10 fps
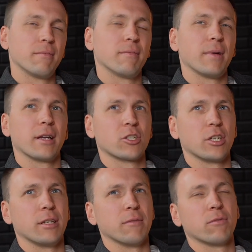
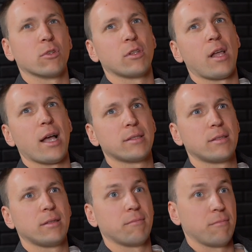actually, for the
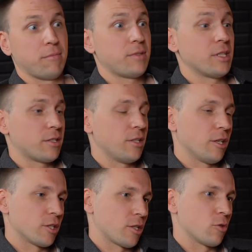last 16
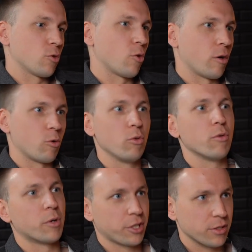years, I saw how all the
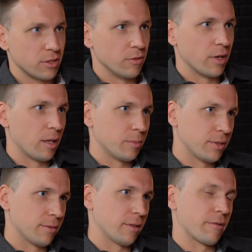markets developed
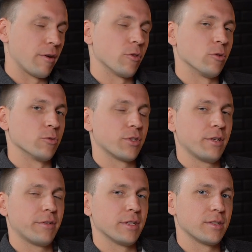around those
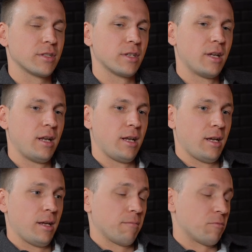areas.
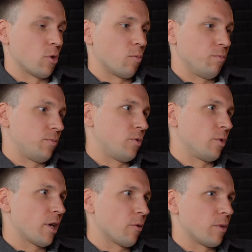So
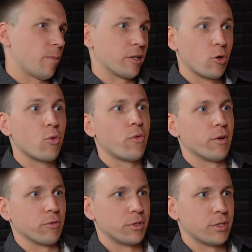together with my
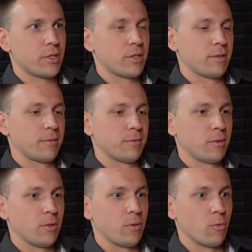co-founders,
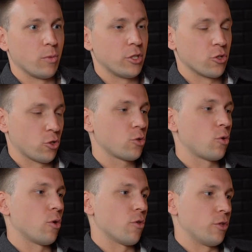we just
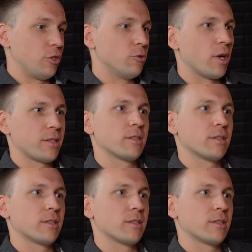saw the new asset